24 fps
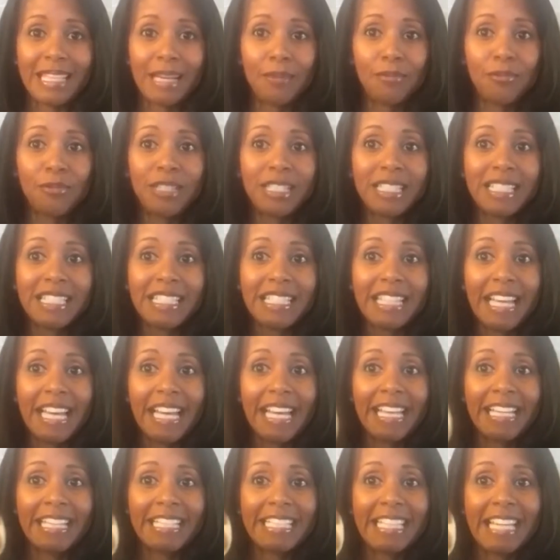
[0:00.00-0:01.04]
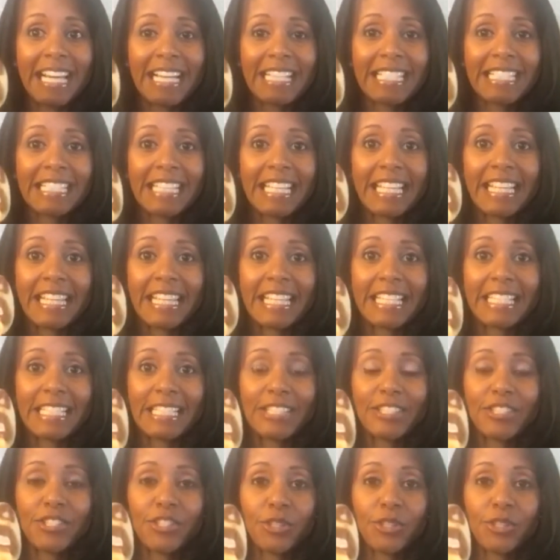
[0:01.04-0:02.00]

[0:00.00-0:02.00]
that we said nasty things